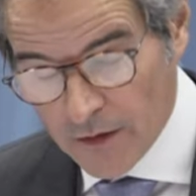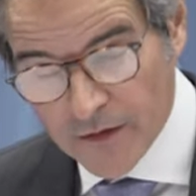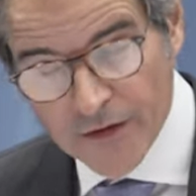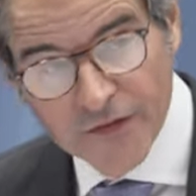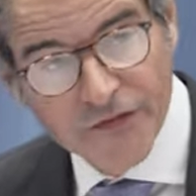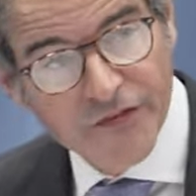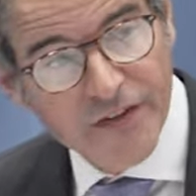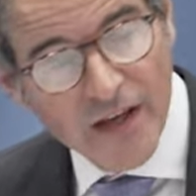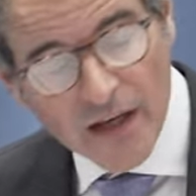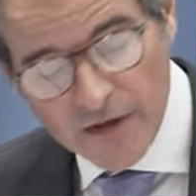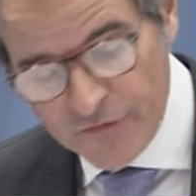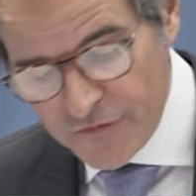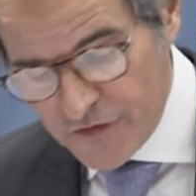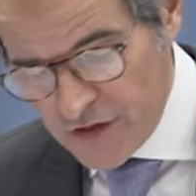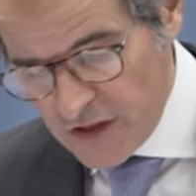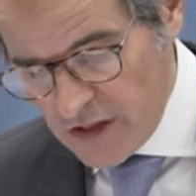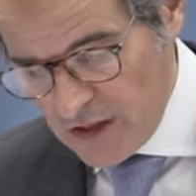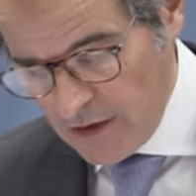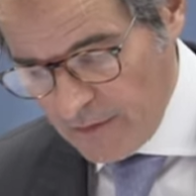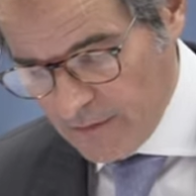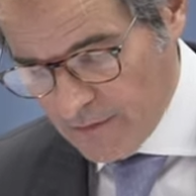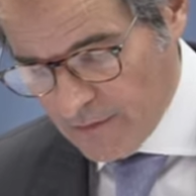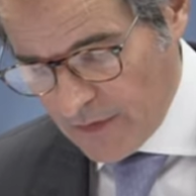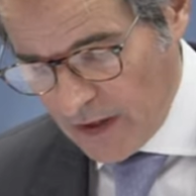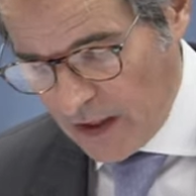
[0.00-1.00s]
The
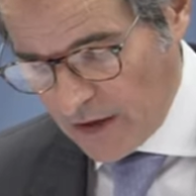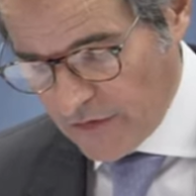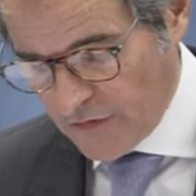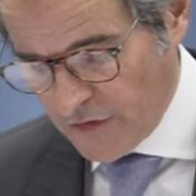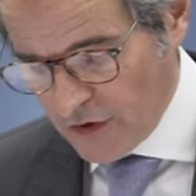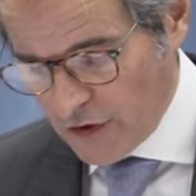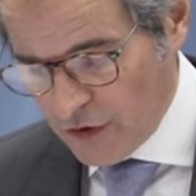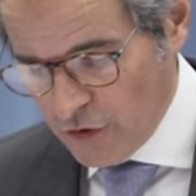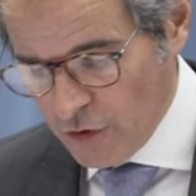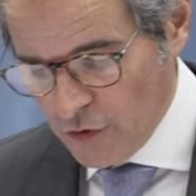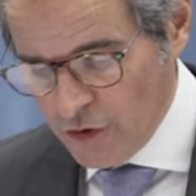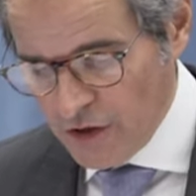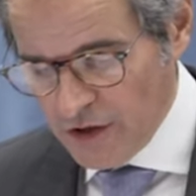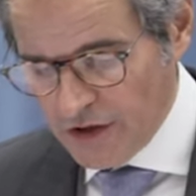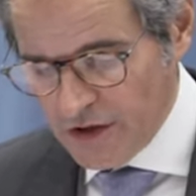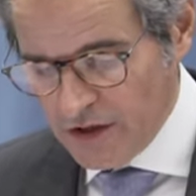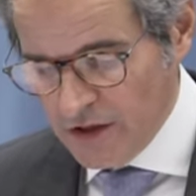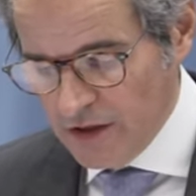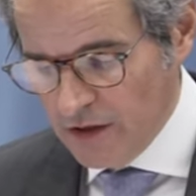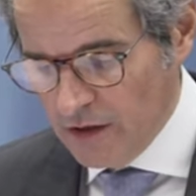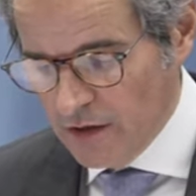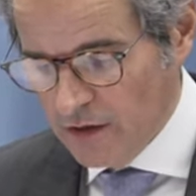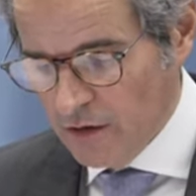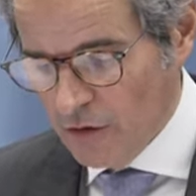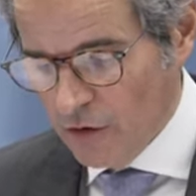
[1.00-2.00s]
safety and
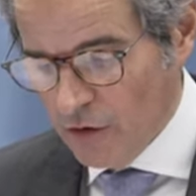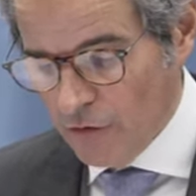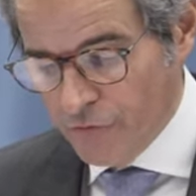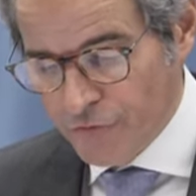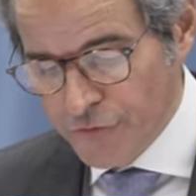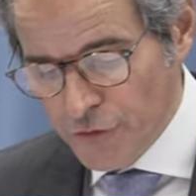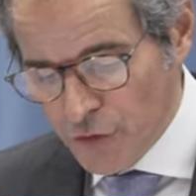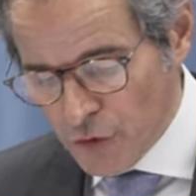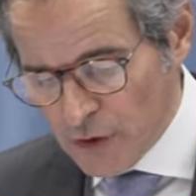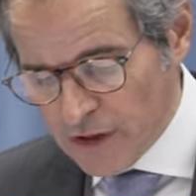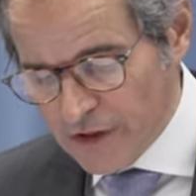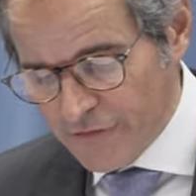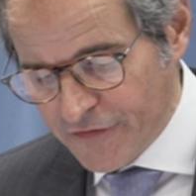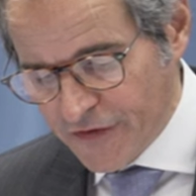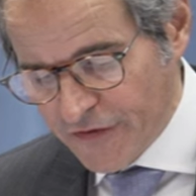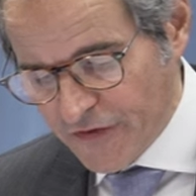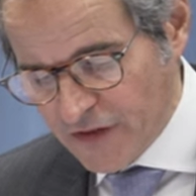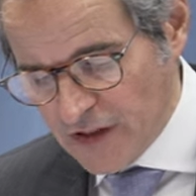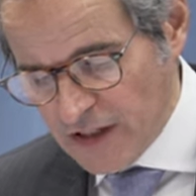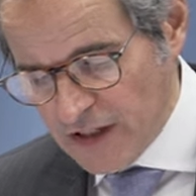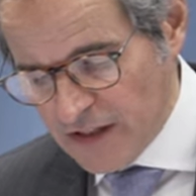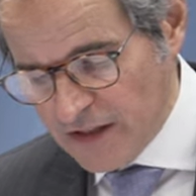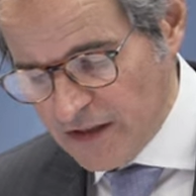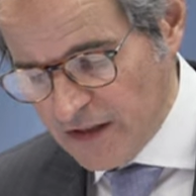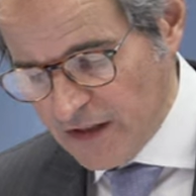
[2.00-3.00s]
security of nuclear
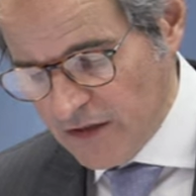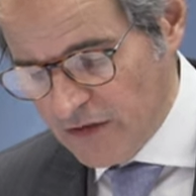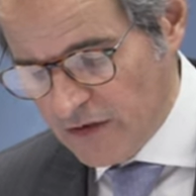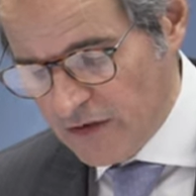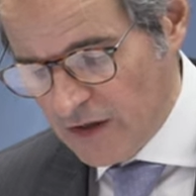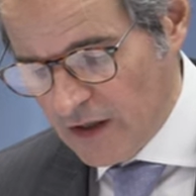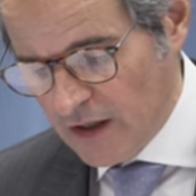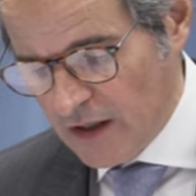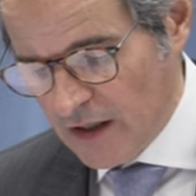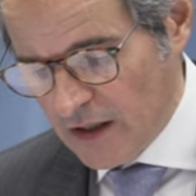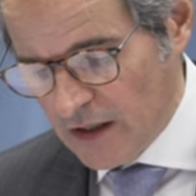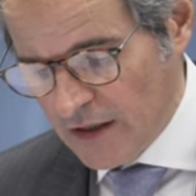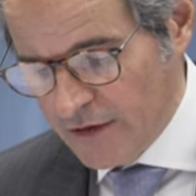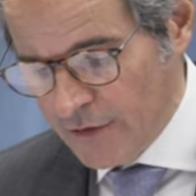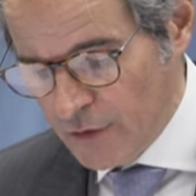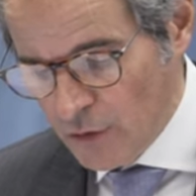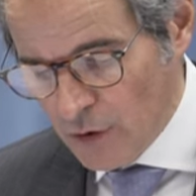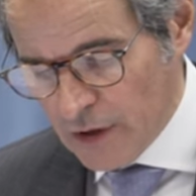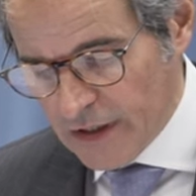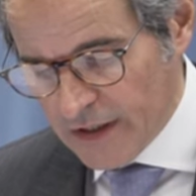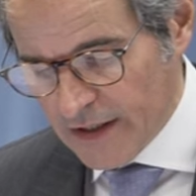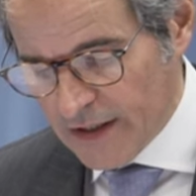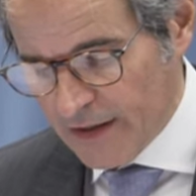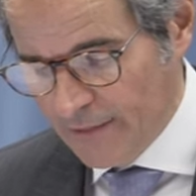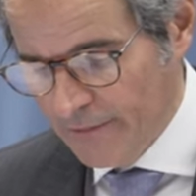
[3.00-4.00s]
facilities and
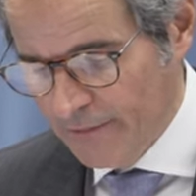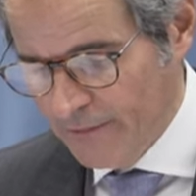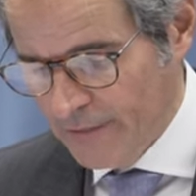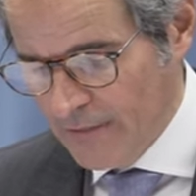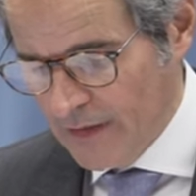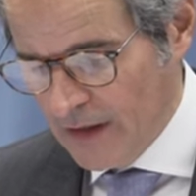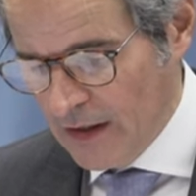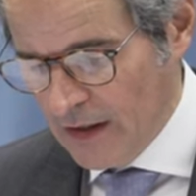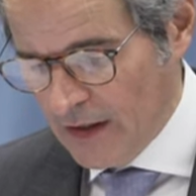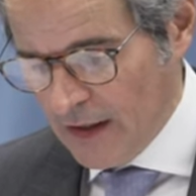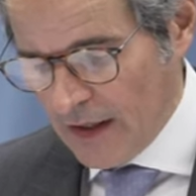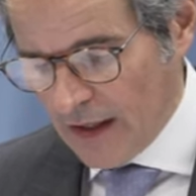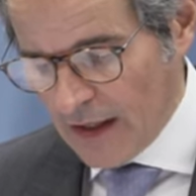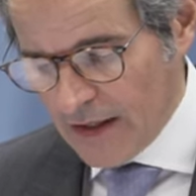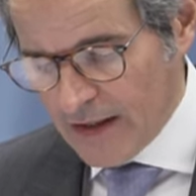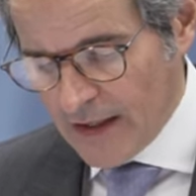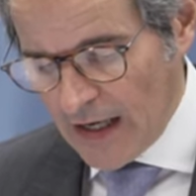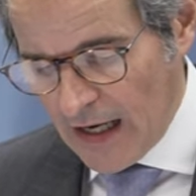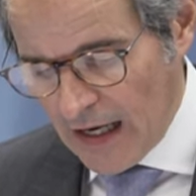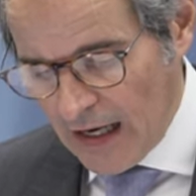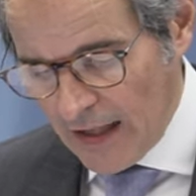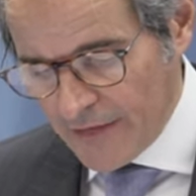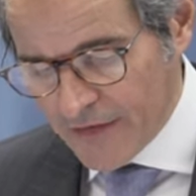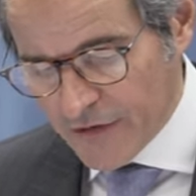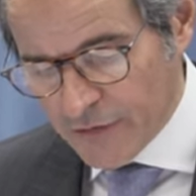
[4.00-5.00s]
nuclear and
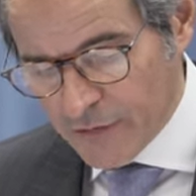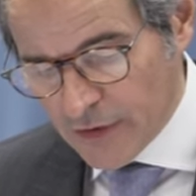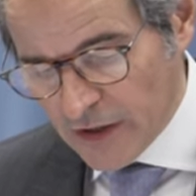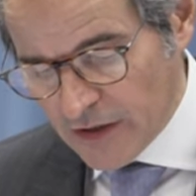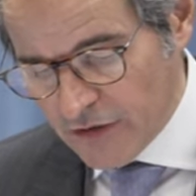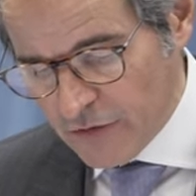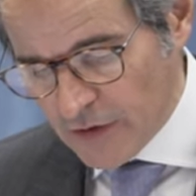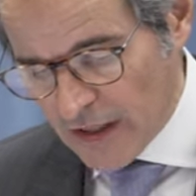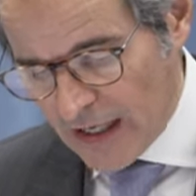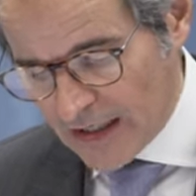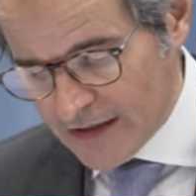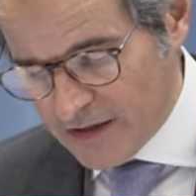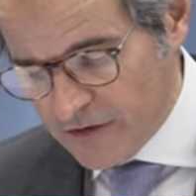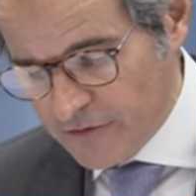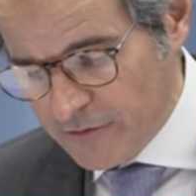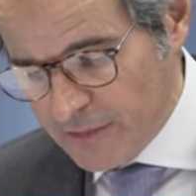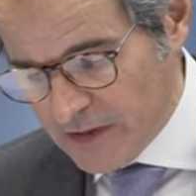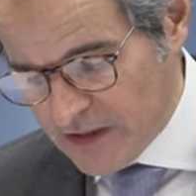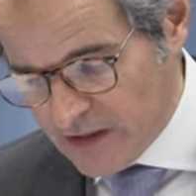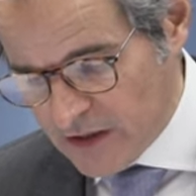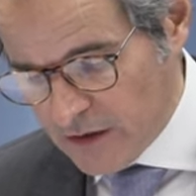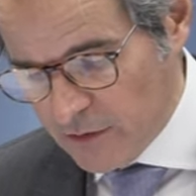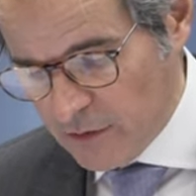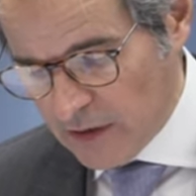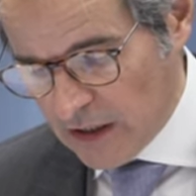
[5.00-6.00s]
other radioactive
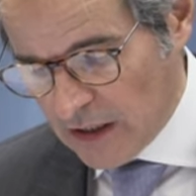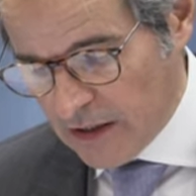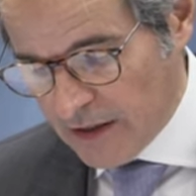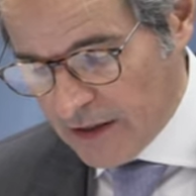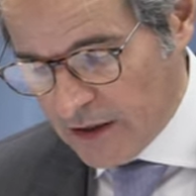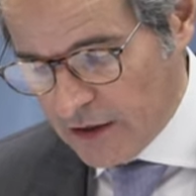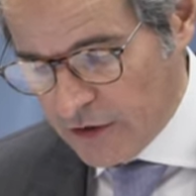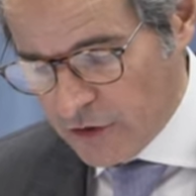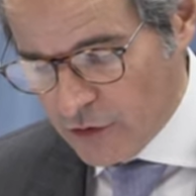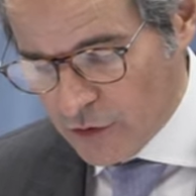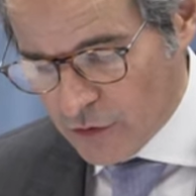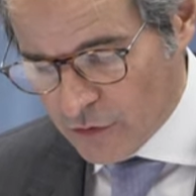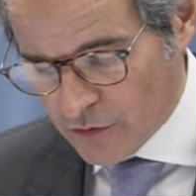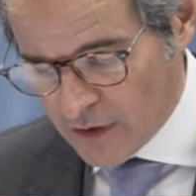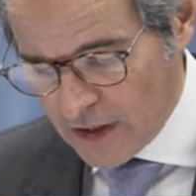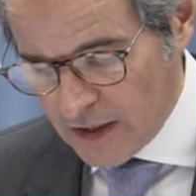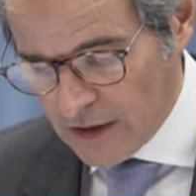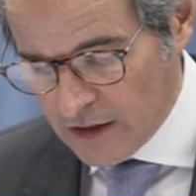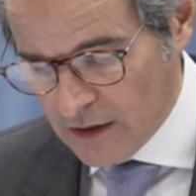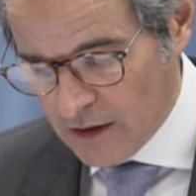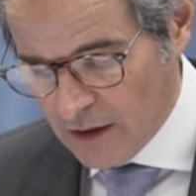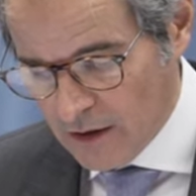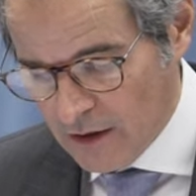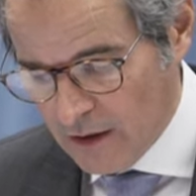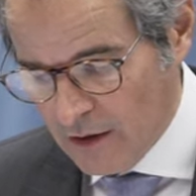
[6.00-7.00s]
material in
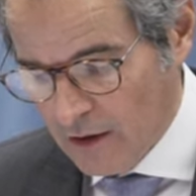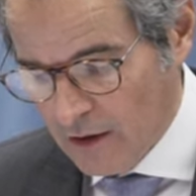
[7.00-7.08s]
Ukraine